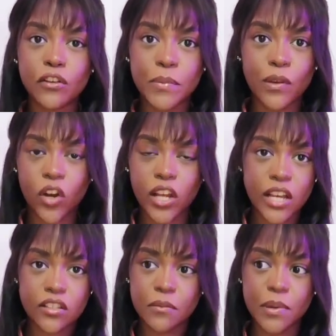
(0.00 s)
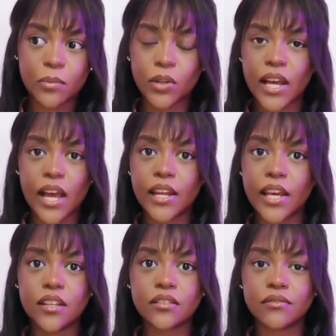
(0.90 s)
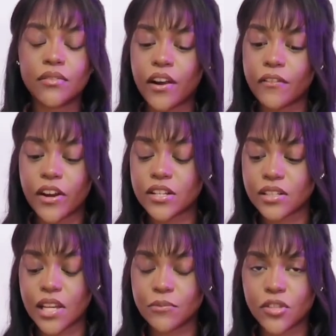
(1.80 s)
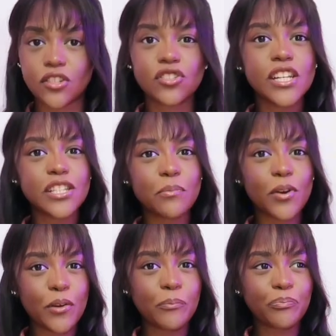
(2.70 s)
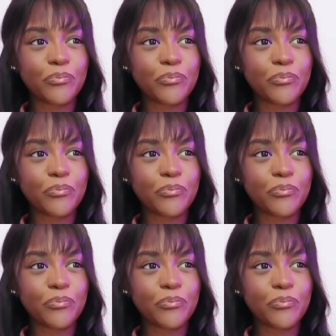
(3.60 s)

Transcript: of me running into people again is very, very slim. So I just need to put